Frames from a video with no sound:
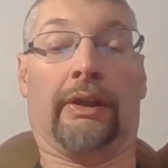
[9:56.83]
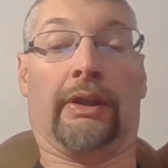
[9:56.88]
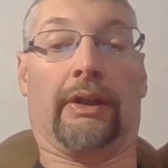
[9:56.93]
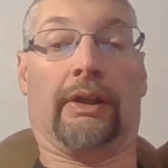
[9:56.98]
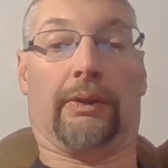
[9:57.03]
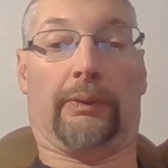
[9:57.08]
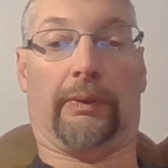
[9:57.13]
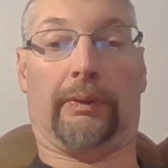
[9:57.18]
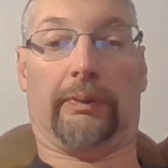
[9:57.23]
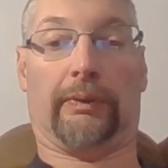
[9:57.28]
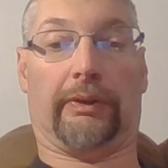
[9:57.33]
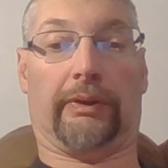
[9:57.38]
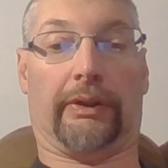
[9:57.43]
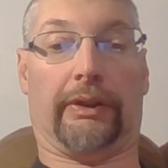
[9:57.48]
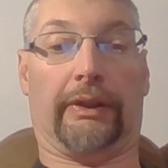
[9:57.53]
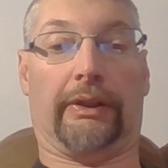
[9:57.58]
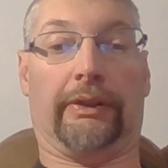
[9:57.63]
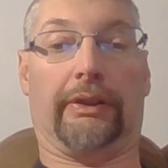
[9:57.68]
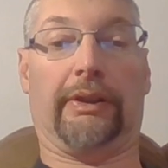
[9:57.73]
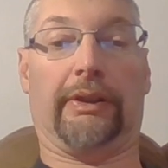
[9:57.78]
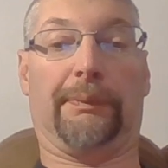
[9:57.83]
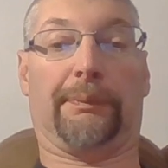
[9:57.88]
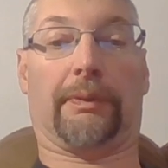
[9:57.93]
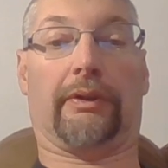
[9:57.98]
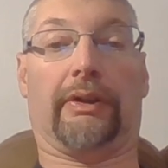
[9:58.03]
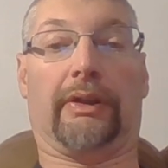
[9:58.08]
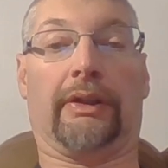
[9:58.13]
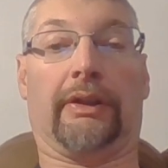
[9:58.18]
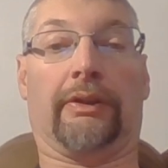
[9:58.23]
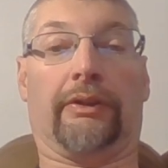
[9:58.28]
We will get
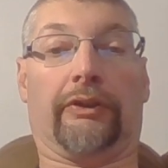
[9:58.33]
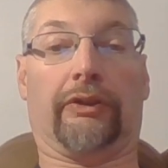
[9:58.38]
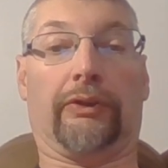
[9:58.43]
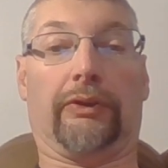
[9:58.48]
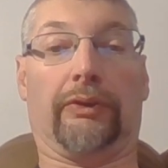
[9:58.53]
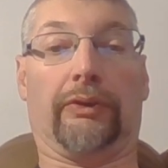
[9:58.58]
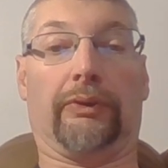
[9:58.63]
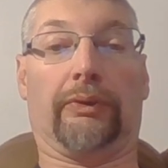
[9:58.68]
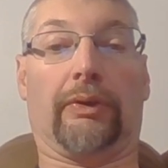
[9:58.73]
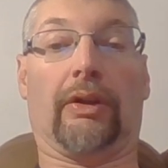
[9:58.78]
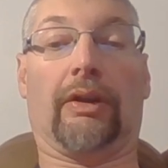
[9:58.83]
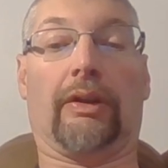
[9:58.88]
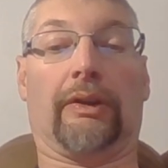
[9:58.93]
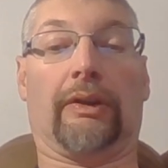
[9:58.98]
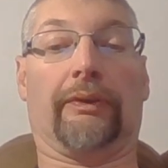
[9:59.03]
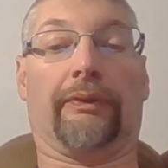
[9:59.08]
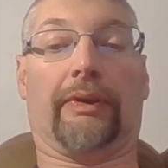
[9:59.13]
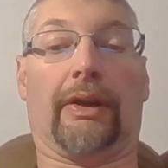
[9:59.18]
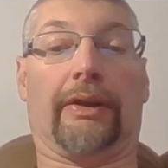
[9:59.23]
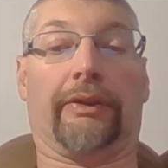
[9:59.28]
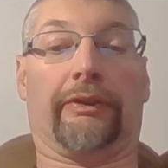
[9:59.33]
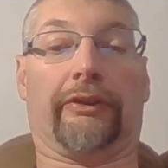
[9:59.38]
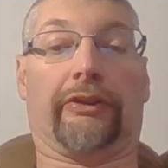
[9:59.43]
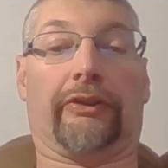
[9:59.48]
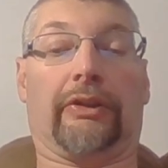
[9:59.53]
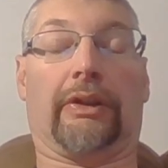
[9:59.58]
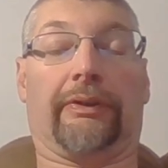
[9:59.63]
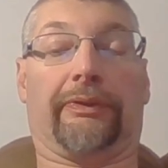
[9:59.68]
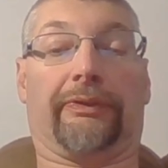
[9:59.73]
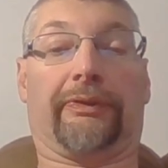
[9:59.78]
deeper into all of that
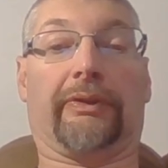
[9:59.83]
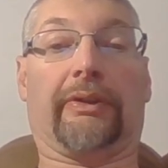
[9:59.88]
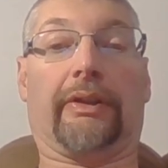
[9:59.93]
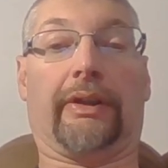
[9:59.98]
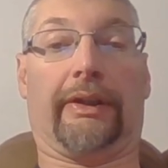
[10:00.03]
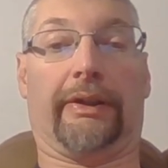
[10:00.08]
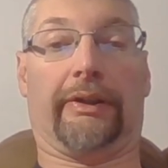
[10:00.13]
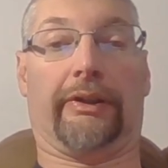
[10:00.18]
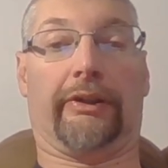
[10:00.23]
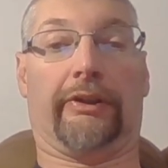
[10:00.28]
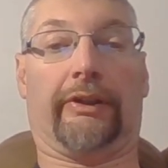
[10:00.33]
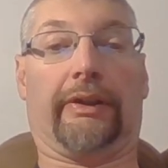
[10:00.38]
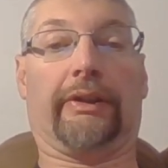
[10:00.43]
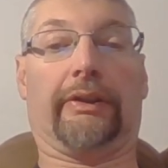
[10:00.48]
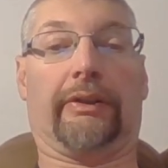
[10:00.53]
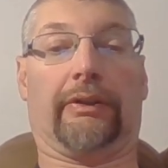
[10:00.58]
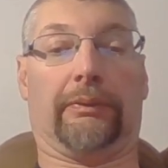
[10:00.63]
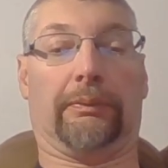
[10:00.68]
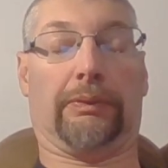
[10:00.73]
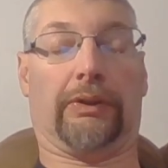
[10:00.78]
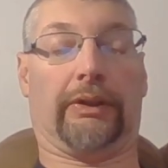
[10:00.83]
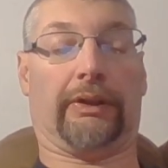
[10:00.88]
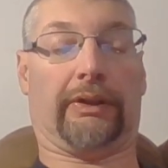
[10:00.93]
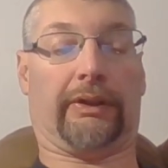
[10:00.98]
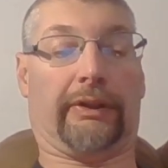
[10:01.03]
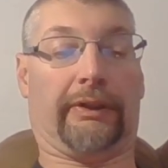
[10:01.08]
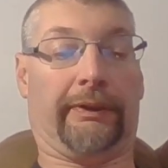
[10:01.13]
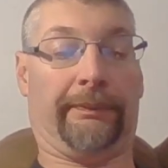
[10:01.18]
stuff later in the book.